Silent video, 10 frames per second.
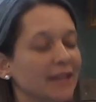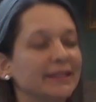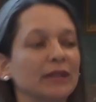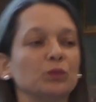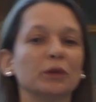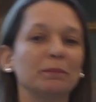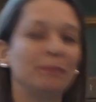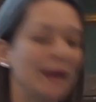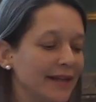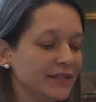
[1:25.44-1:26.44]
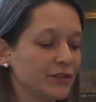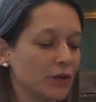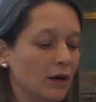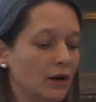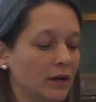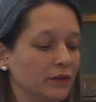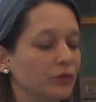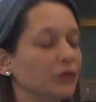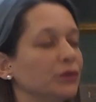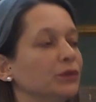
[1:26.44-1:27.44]
that were passed on
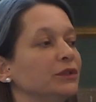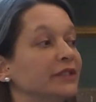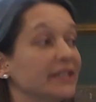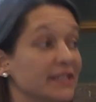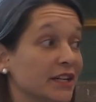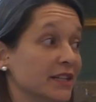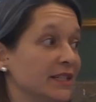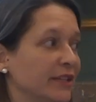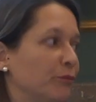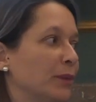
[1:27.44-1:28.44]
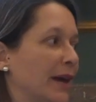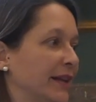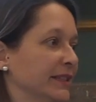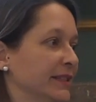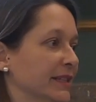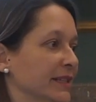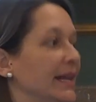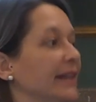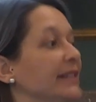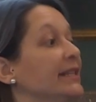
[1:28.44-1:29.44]
through discursive practices.
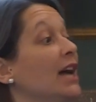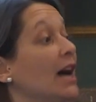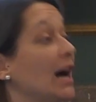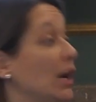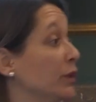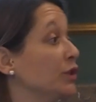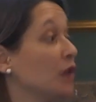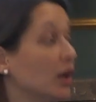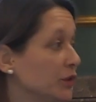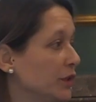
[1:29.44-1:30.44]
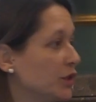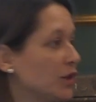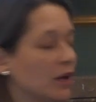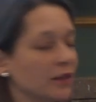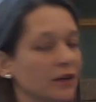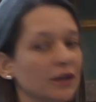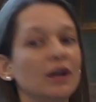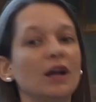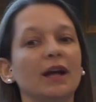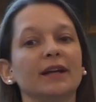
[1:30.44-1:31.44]
That is, how we talk to each other
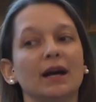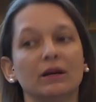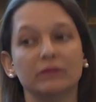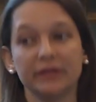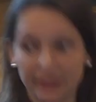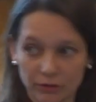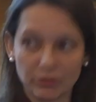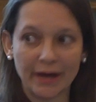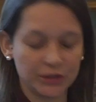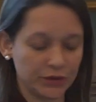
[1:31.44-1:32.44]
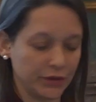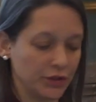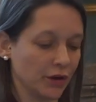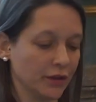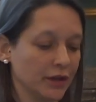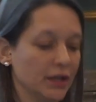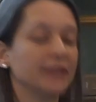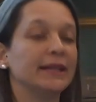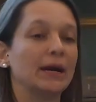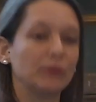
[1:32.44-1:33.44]
and how we write to each other.
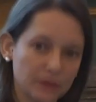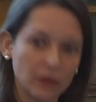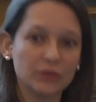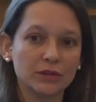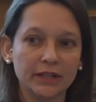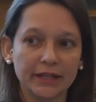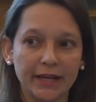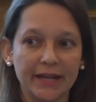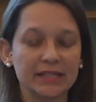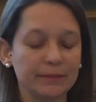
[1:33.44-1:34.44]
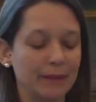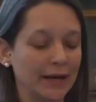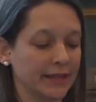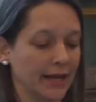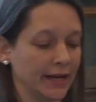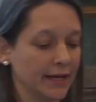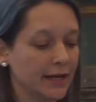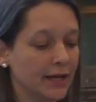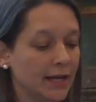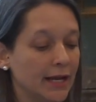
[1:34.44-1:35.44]
That was also the case back then.
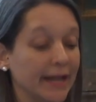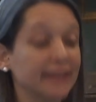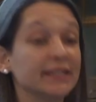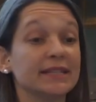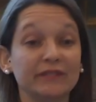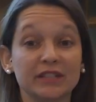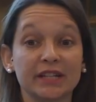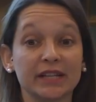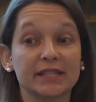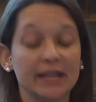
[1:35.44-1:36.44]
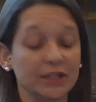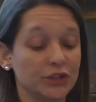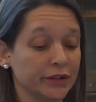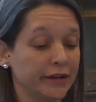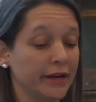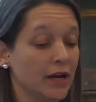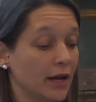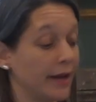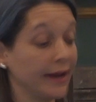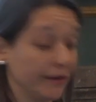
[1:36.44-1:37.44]
In the 17th century,
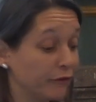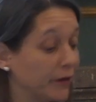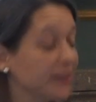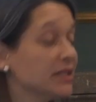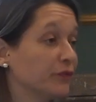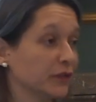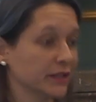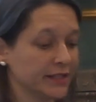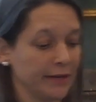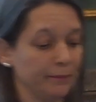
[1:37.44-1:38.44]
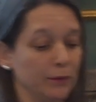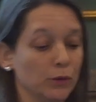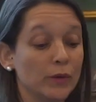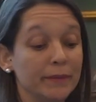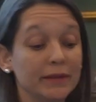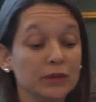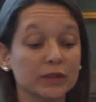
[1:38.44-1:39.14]
in France, for example, women were